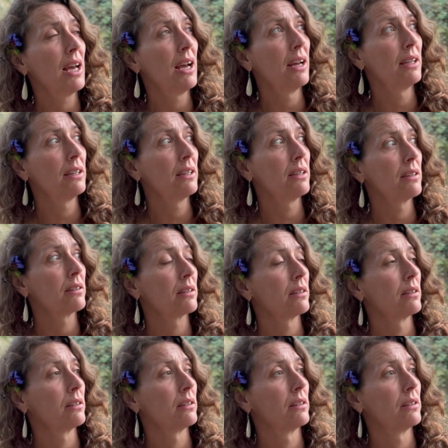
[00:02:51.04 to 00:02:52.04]
and
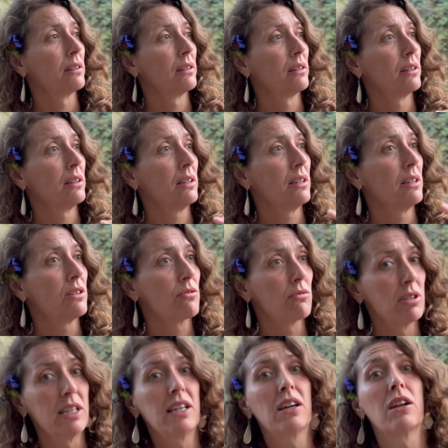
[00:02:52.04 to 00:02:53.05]
is
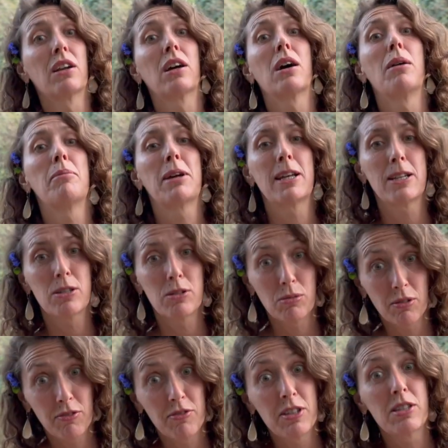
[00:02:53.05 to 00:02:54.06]
really kind of coming into a
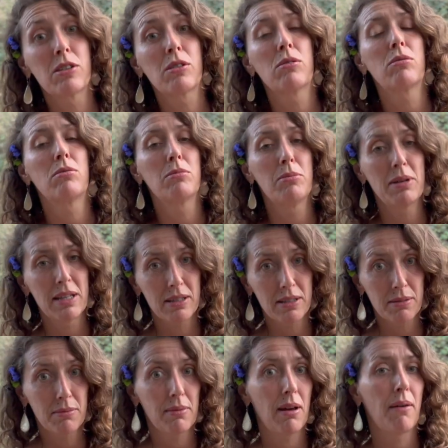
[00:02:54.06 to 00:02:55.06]
physical
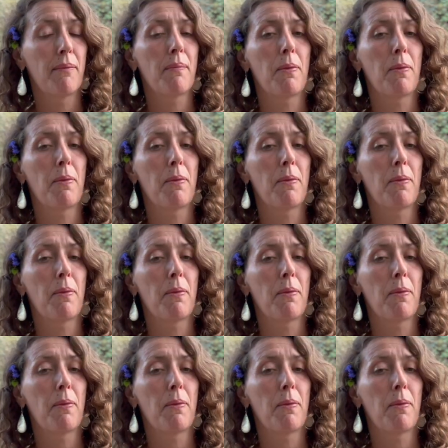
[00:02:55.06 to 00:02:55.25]
momentum now.